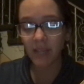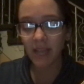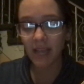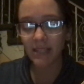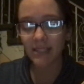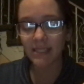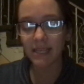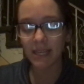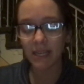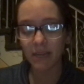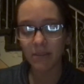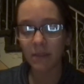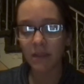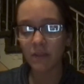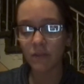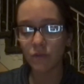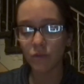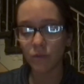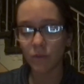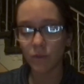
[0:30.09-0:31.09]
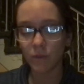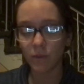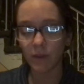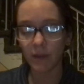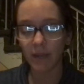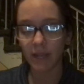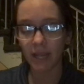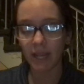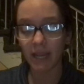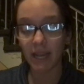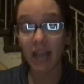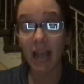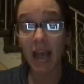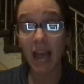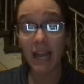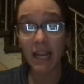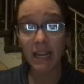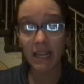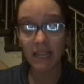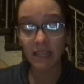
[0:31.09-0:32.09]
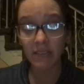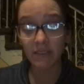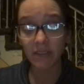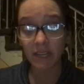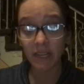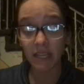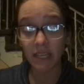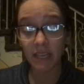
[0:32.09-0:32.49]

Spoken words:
had taken my room away and hadn't even